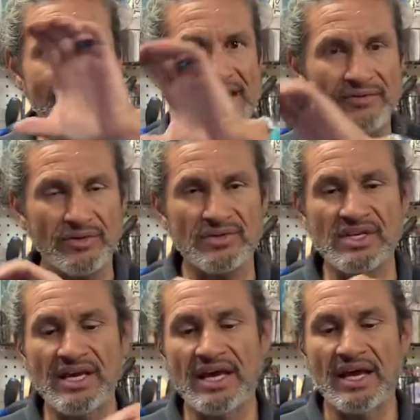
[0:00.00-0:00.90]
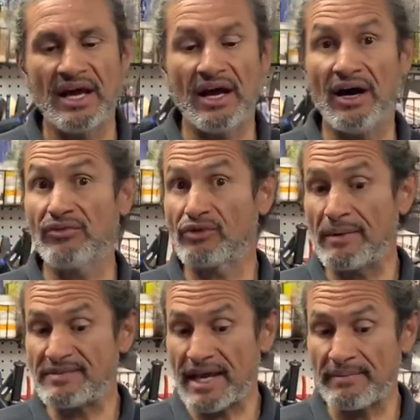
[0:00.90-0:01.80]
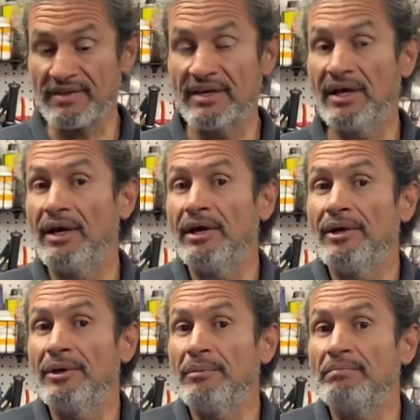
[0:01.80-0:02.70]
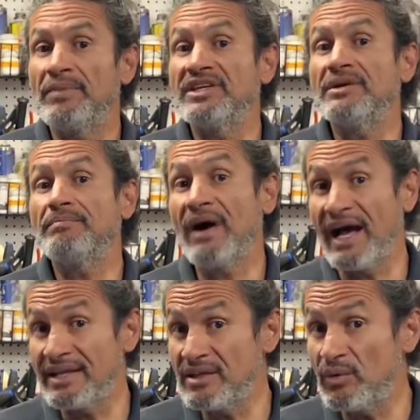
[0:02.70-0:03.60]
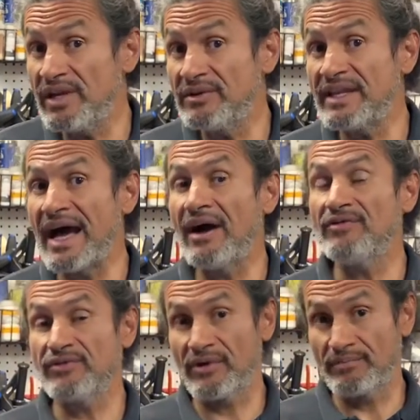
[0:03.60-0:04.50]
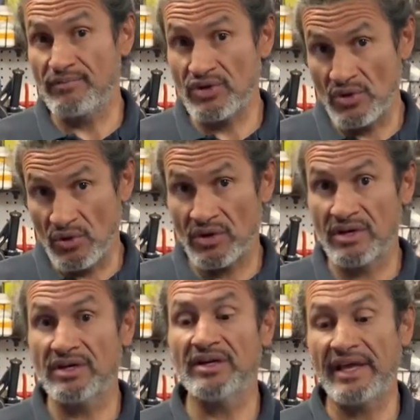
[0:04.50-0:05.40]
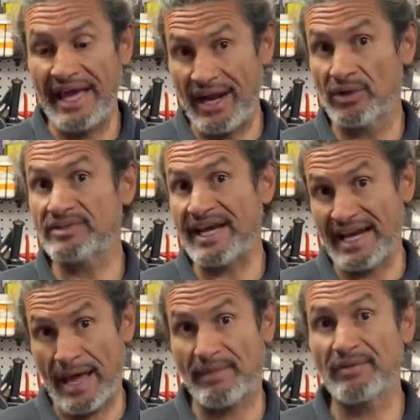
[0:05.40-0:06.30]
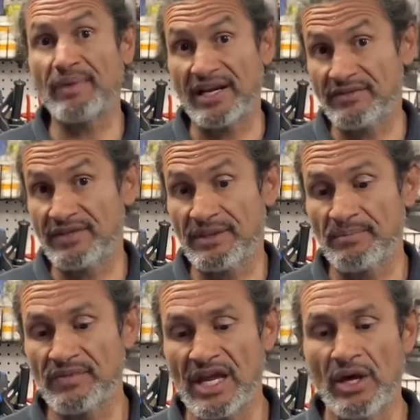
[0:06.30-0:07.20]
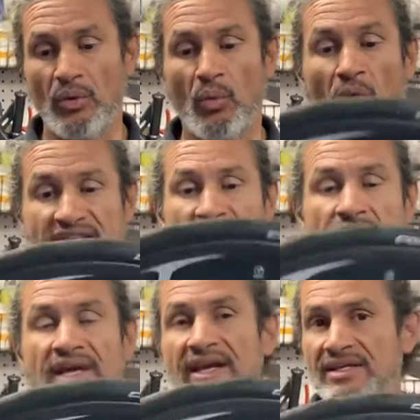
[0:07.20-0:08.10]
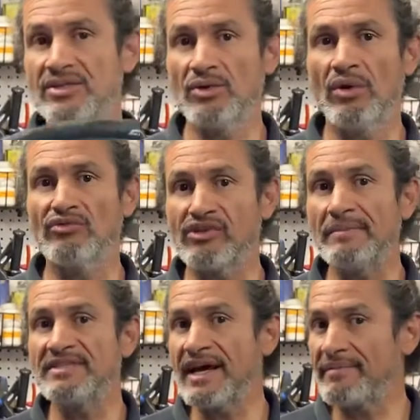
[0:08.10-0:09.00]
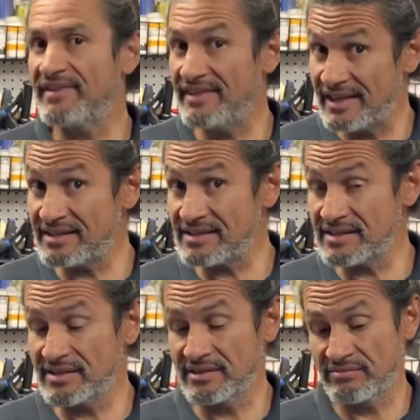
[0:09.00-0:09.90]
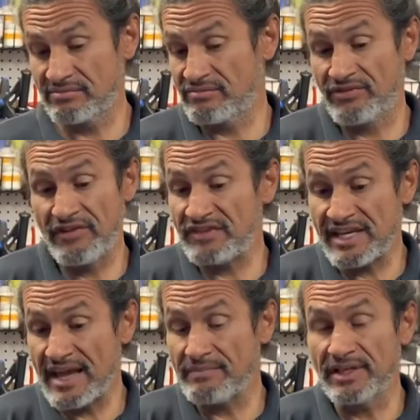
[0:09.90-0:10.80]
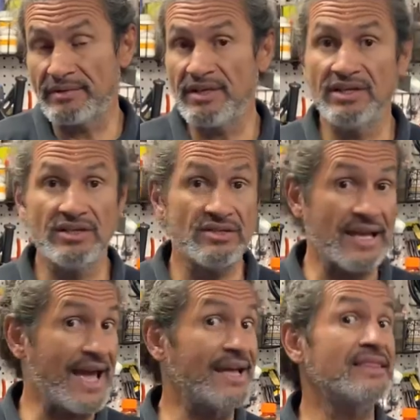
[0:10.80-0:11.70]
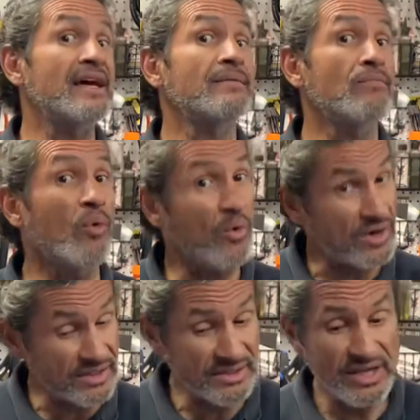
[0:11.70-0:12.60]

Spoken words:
levels of rim depth, but you're buying the wheel now for pure aerodynamic benefit. Once you get into a rim depth this 58 millimeters and then more,